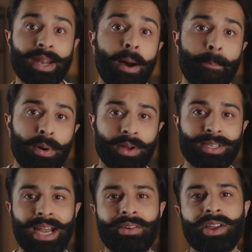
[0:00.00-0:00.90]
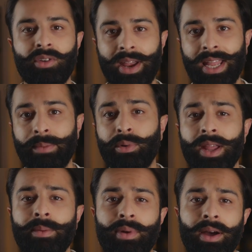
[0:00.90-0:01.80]
In her book, Daring Greatly,
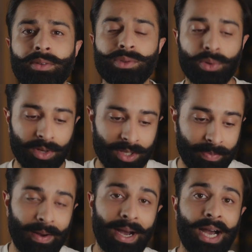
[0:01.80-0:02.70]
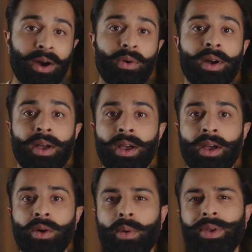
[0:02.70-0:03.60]
Brené Brown talks about how
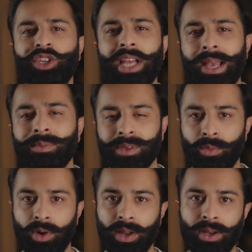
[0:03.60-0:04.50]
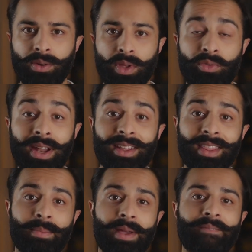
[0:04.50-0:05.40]
when we shame someone, we render
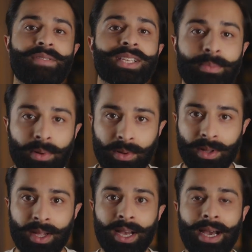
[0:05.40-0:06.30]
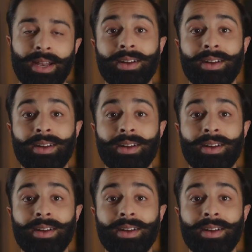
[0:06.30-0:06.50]
them invisible and